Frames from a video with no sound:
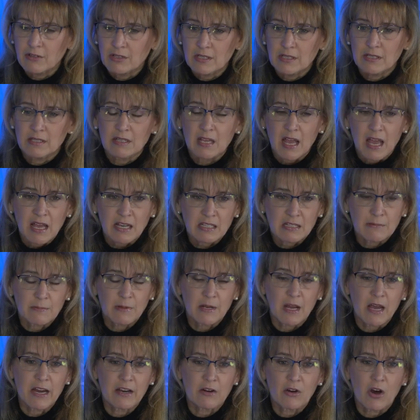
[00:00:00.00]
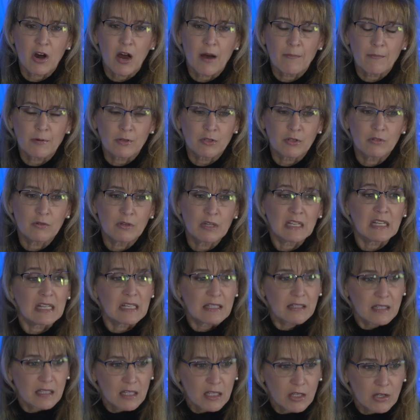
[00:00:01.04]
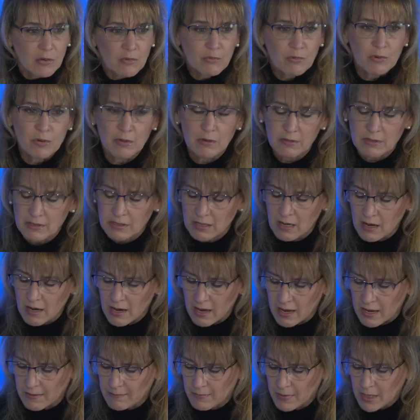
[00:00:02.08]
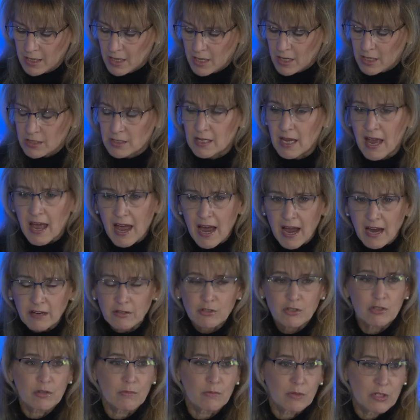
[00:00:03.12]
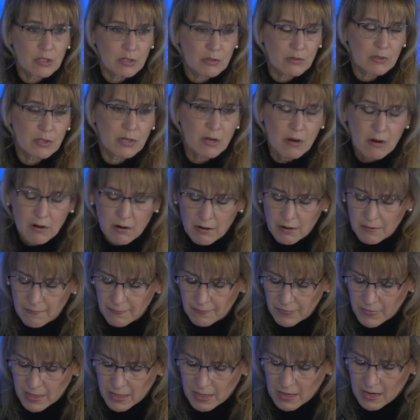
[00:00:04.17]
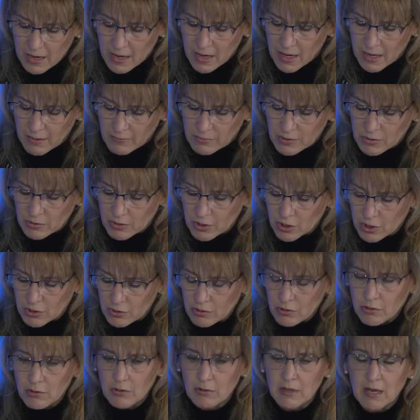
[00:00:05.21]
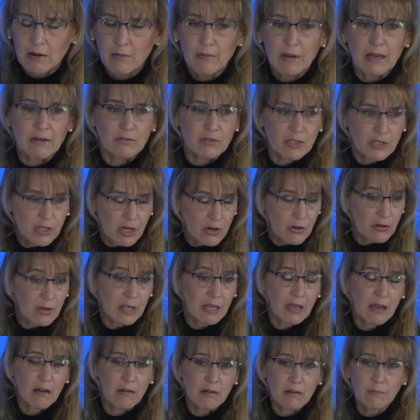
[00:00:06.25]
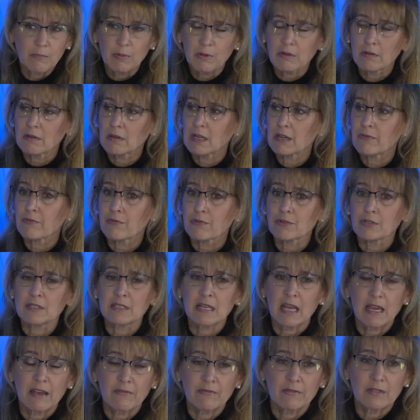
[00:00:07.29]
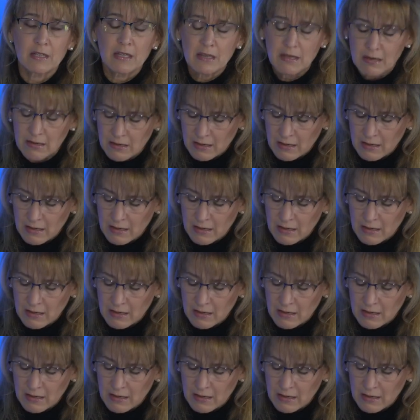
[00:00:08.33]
us to expedite our opportunities in real time to act to reduce harm, to assure that we have shared accountability for safety,